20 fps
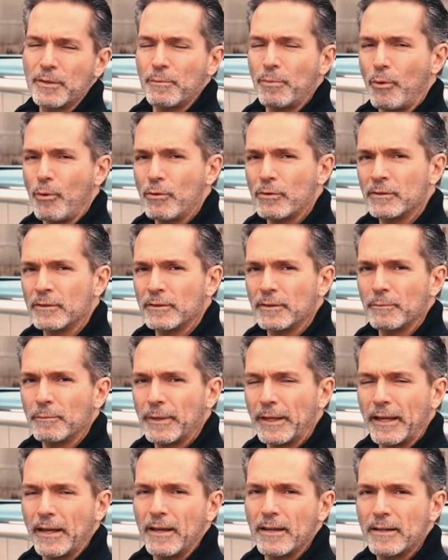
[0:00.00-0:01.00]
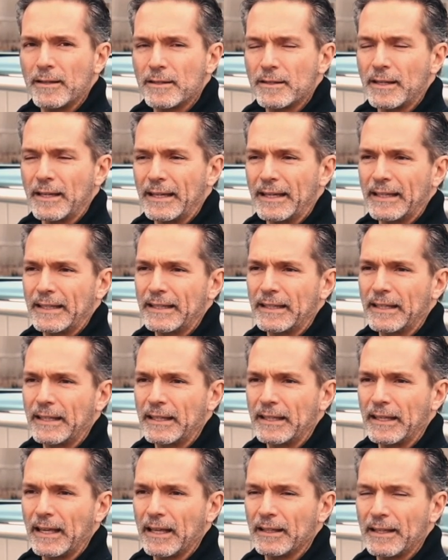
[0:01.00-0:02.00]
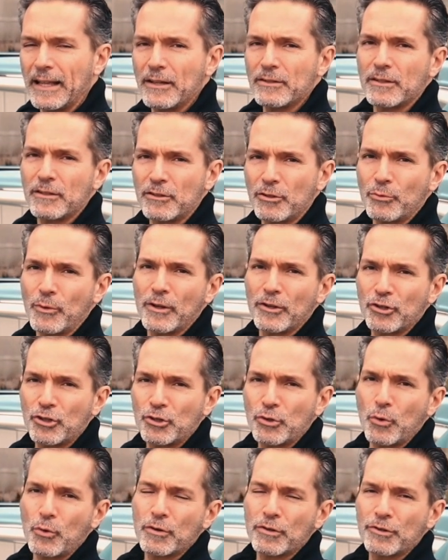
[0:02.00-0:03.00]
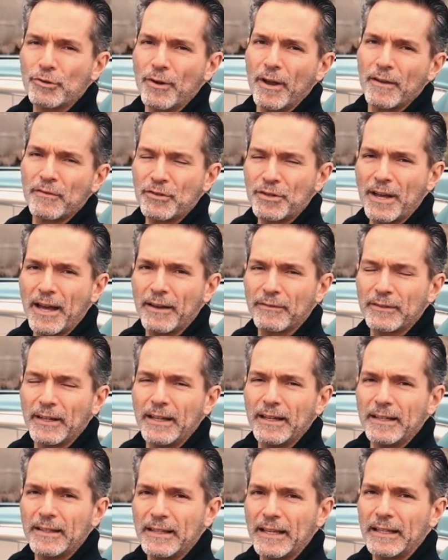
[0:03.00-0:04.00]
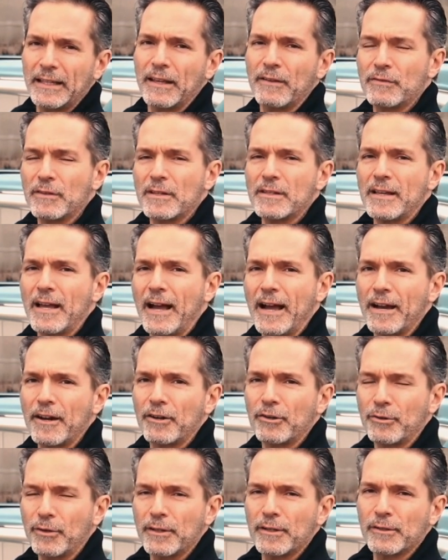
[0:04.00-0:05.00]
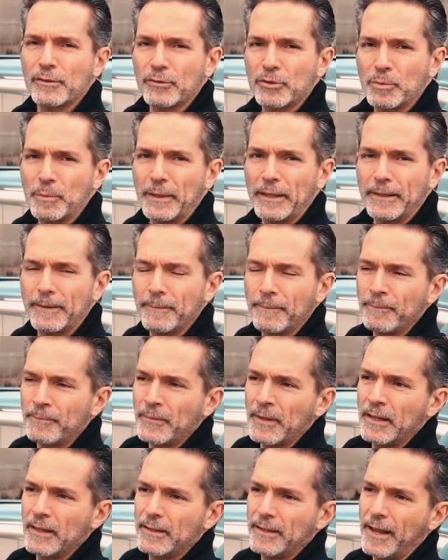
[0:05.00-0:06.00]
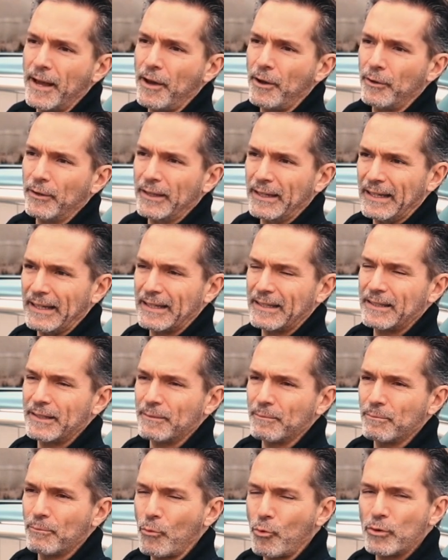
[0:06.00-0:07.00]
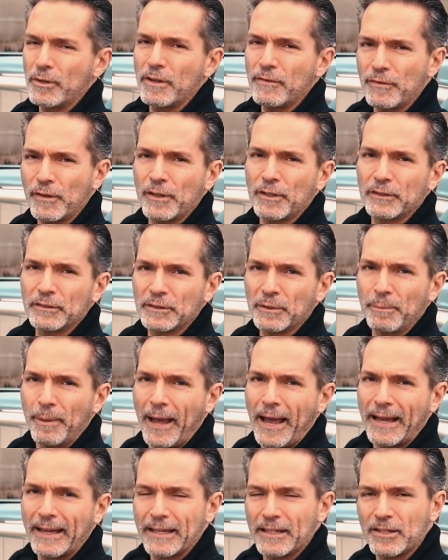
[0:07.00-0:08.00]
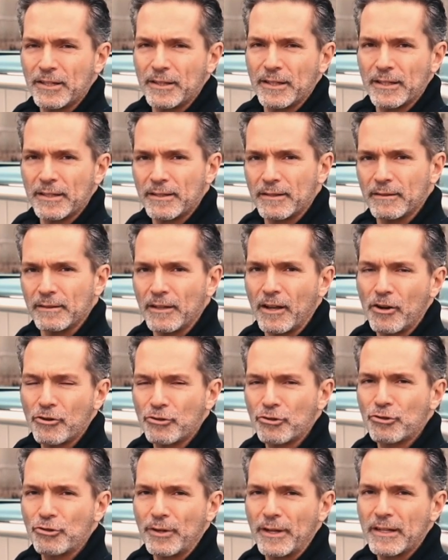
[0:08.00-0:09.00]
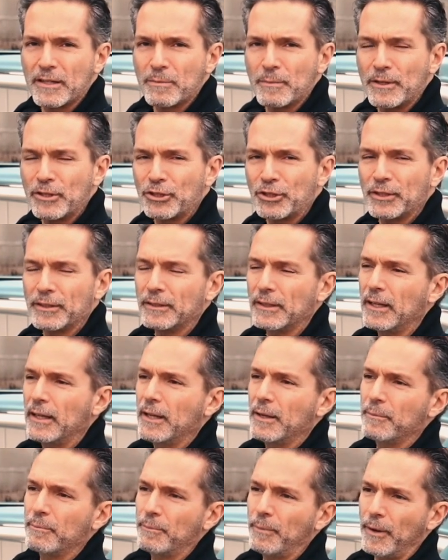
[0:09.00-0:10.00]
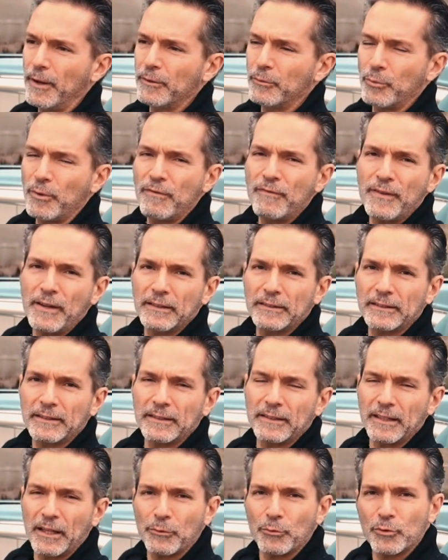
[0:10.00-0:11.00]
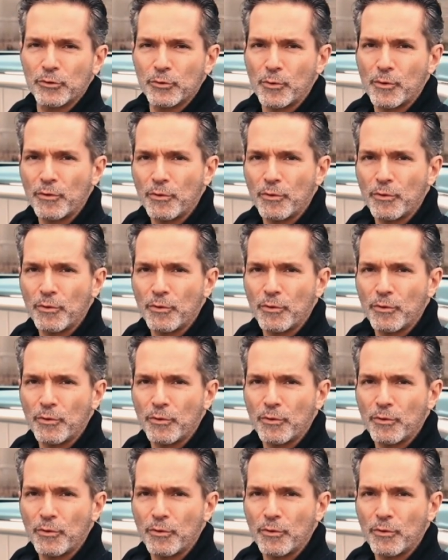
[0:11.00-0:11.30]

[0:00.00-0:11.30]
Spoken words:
is important because it allows us to run a shorter drive shaft that gives us a higher critical speed. Now, it's more difficult to package this larger transmission, but we felt that it was